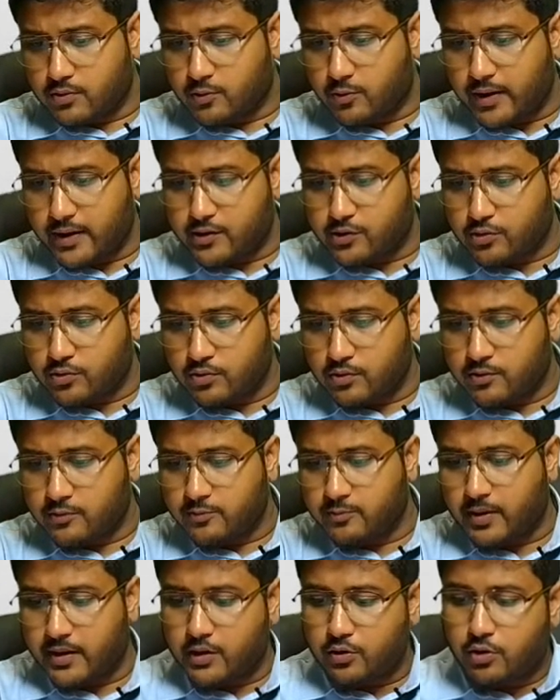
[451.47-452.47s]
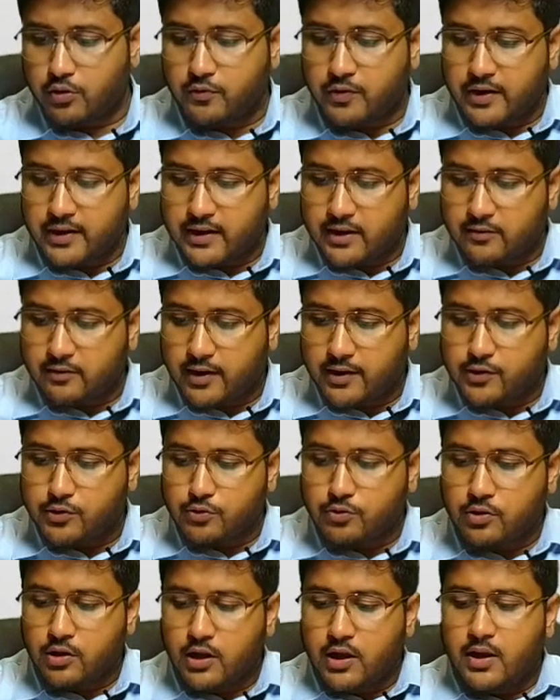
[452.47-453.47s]
Why so? But not Wilton. Why
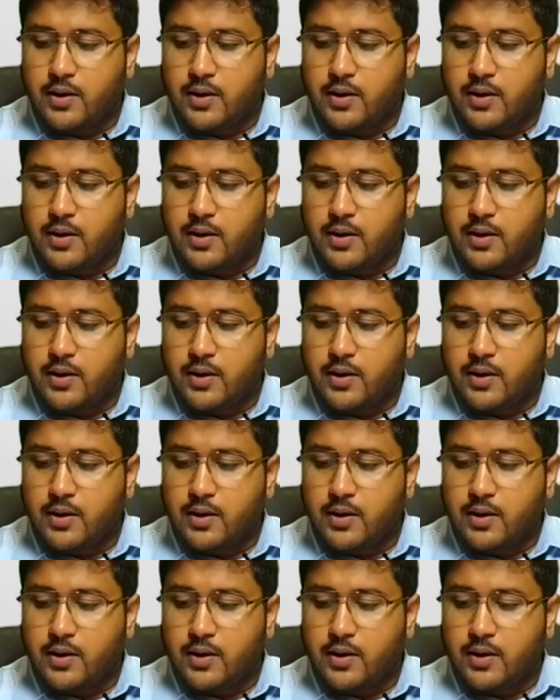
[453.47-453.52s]
so?